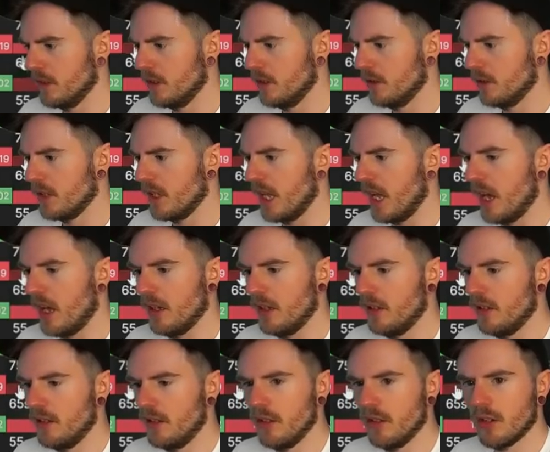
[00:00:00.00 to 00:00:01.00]
Look at that.
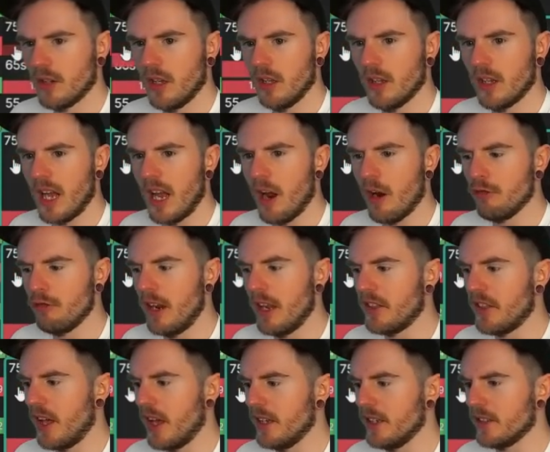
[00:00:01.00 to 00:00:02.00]
Look at look at how
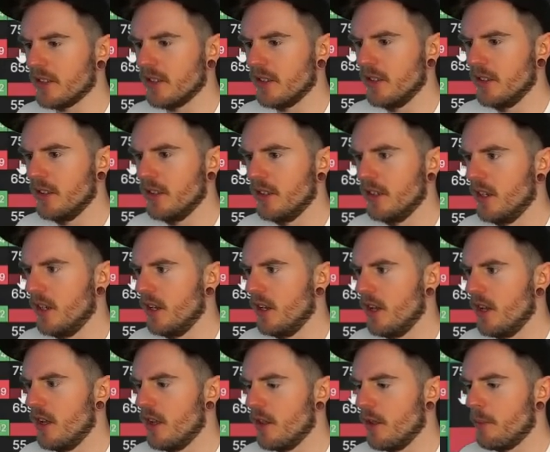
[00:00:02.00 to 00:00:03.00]
red that is.
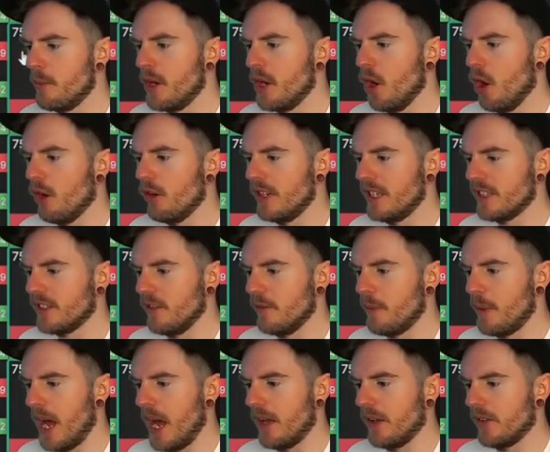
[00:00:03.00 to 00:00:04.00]
The purest of
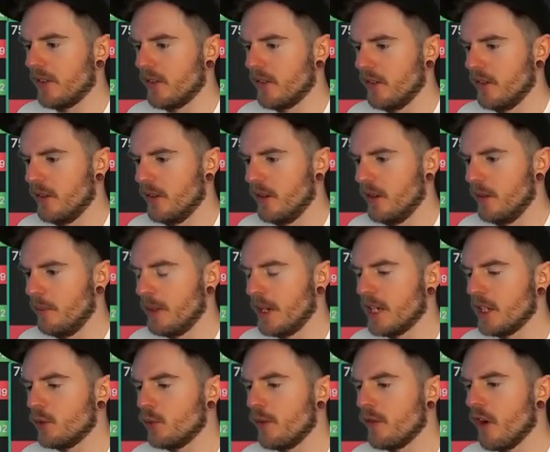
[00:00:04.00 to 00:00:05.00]
bets
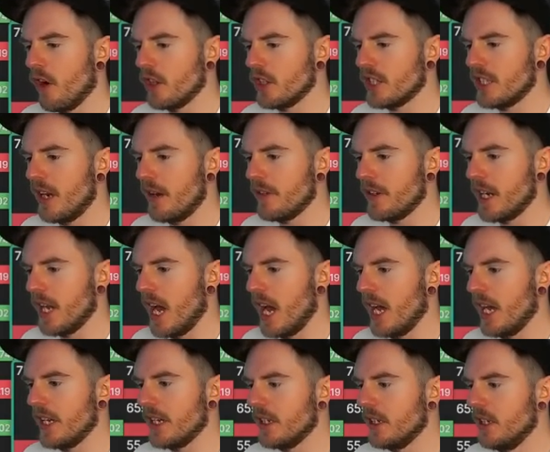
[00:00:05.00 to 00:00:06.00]
because we've got seven
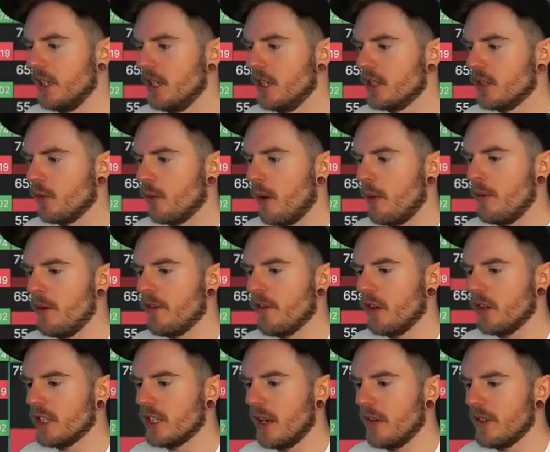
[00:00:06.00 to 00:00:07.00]
high. So when we've
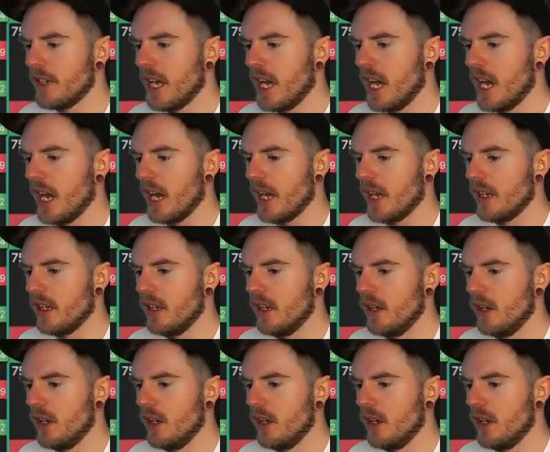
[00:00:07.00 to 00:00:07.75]
got 7 high,